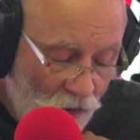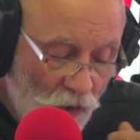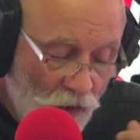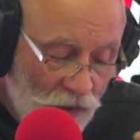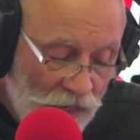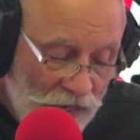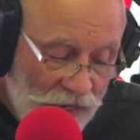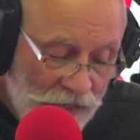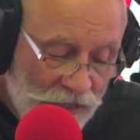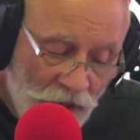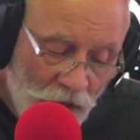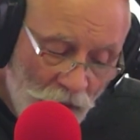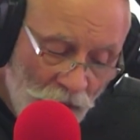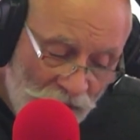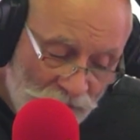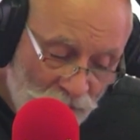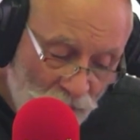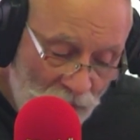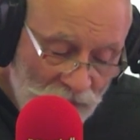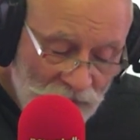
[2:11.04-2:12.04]
Okay. Now,
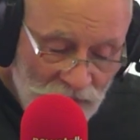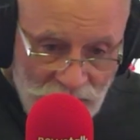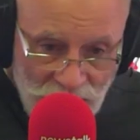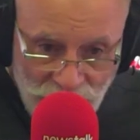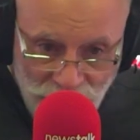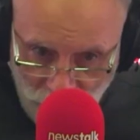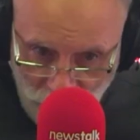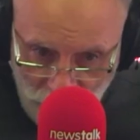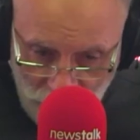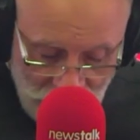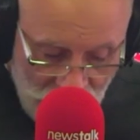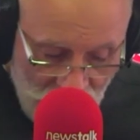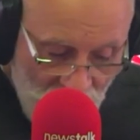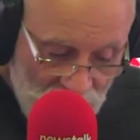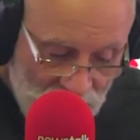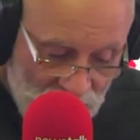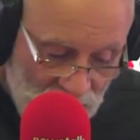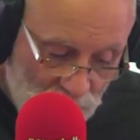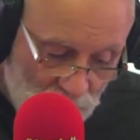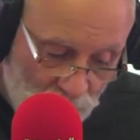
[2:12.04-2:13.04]
have you had any further
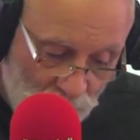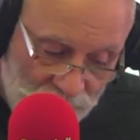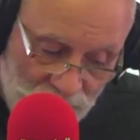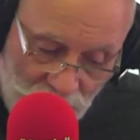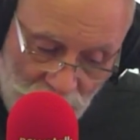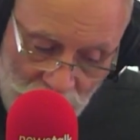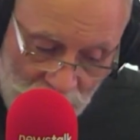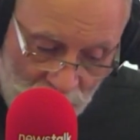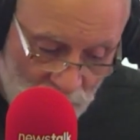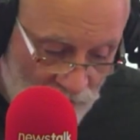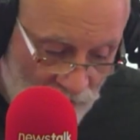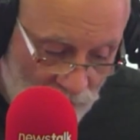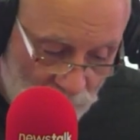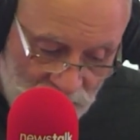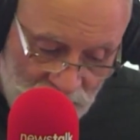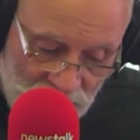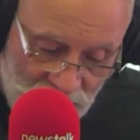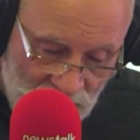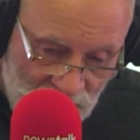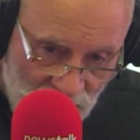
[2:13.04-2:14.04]
contact with Irish
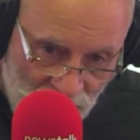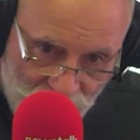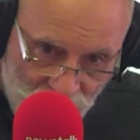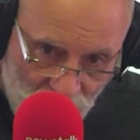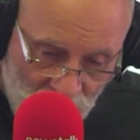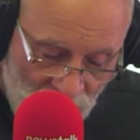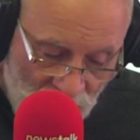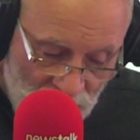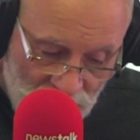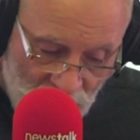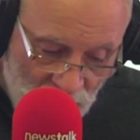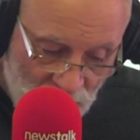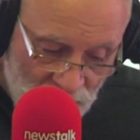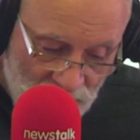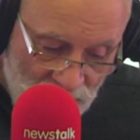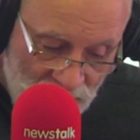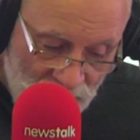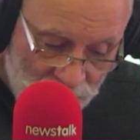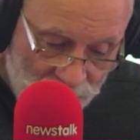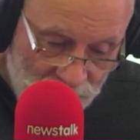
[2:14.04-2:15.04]
embassy staff or consular
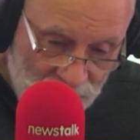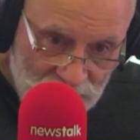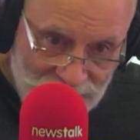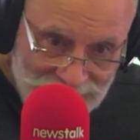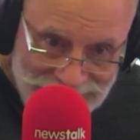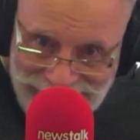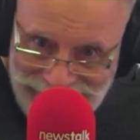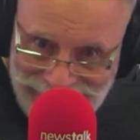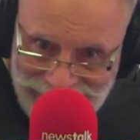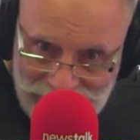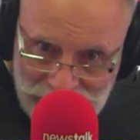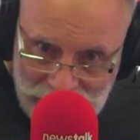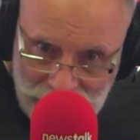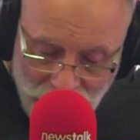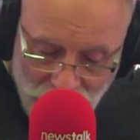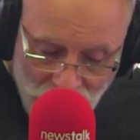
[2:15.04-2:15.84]
staff since?